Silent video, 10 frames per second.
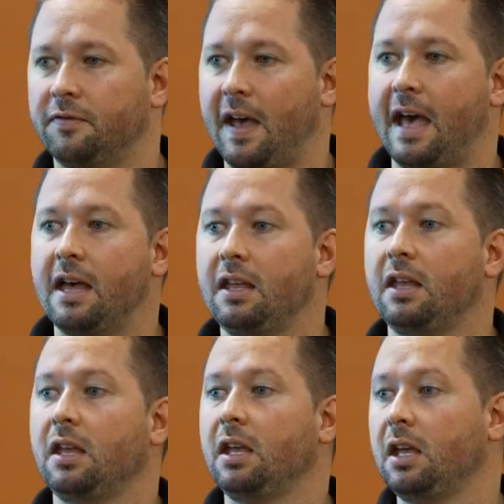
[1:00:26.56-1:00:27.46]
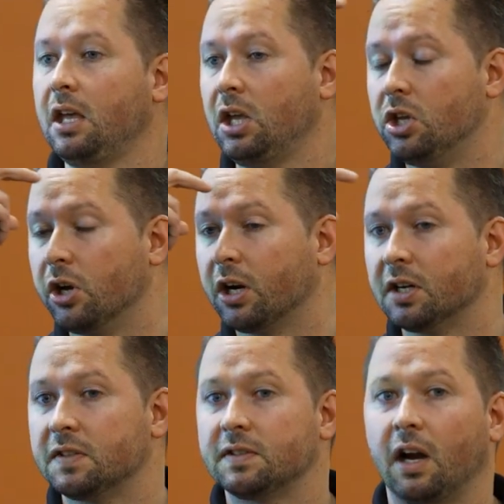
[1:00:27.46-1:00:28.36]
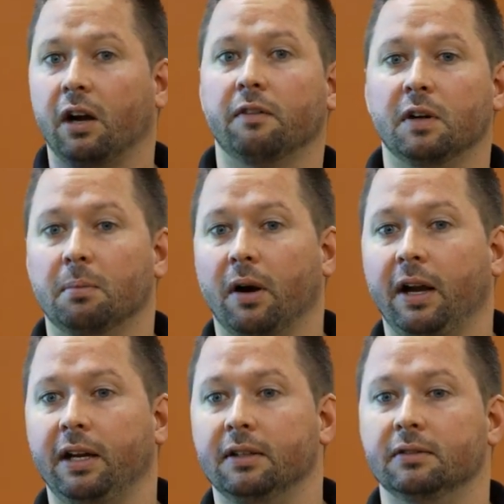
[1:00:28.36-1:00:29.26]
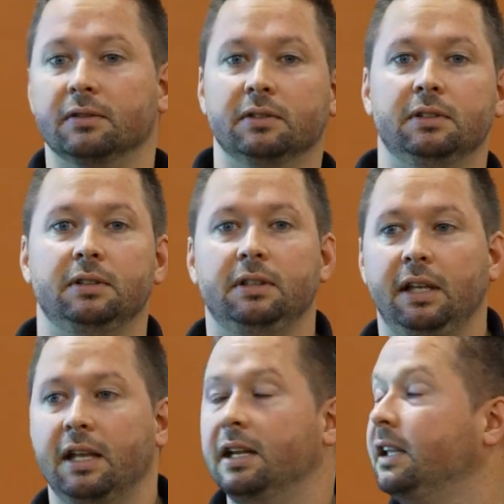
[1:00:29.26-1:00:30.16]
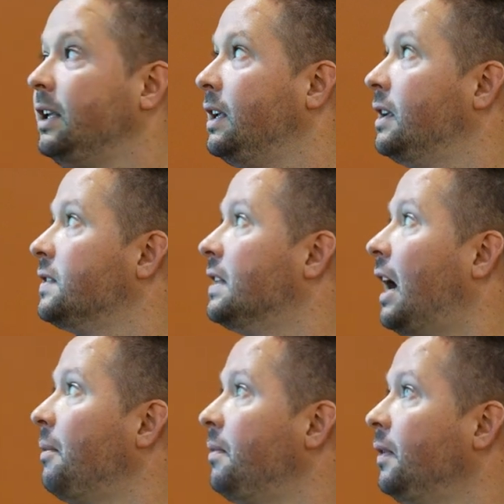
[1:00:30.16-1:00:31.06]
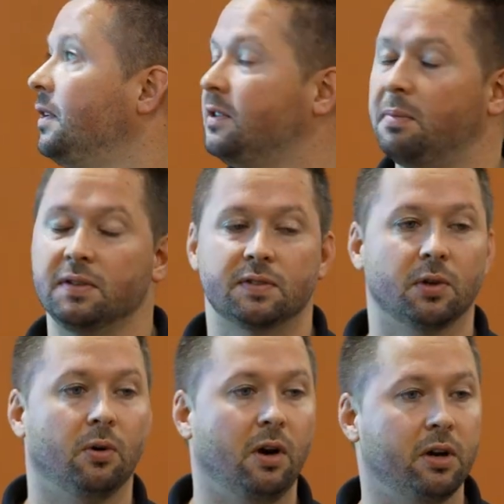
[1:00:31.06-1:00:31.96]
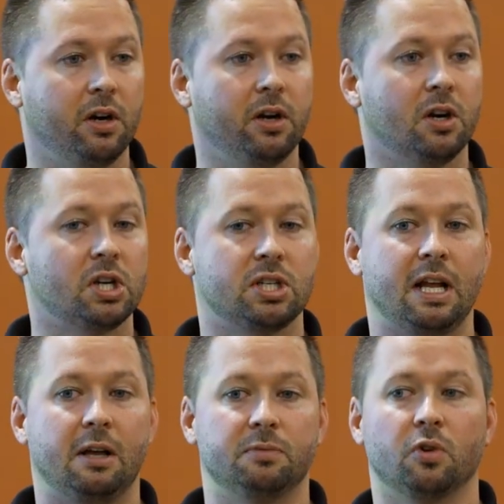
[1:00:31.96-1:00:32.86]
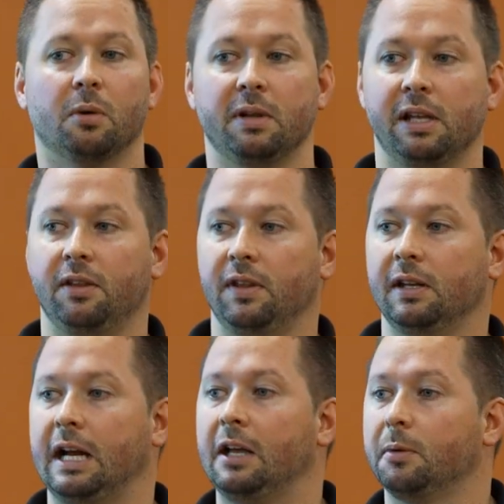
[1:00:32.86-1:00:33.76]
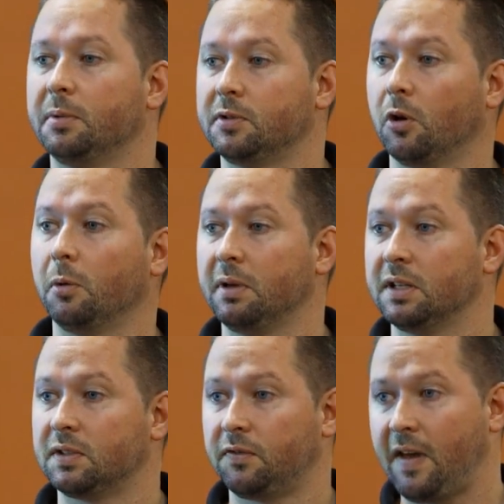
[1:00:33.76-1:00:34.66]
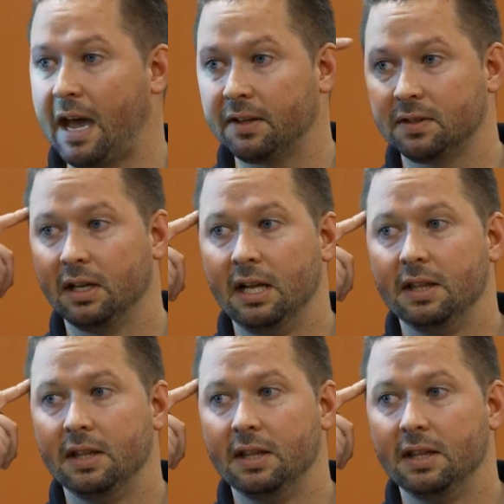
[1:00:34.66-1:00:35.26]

fat, you're going to starve your brain and he has not he's been so undernourished and not absorbing anything and not absorbing his fats